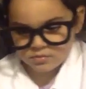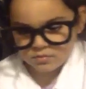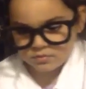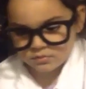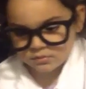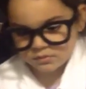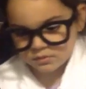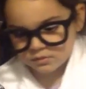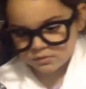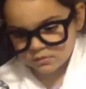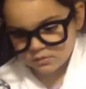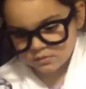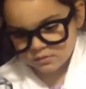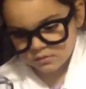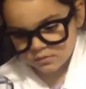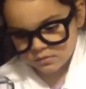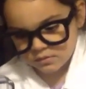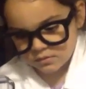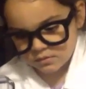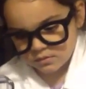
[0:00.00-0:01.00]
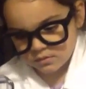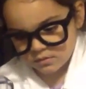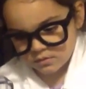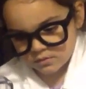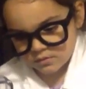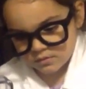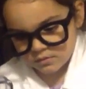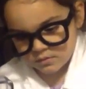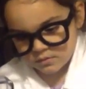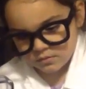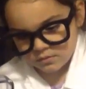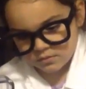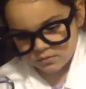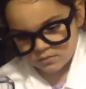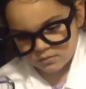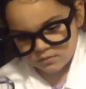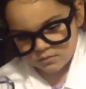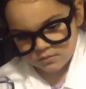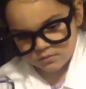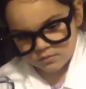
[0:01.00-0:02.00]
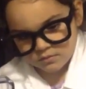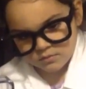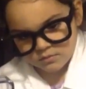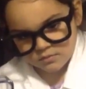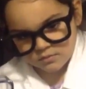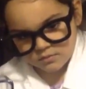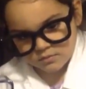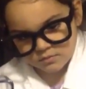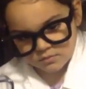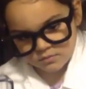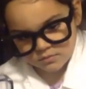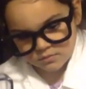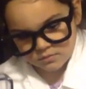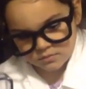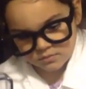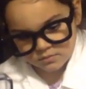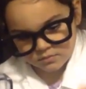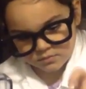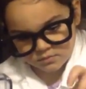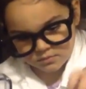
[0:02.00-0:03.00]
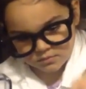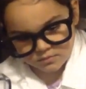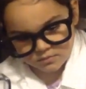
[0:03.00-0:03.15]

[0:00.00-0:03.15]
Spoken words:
(no one is talking)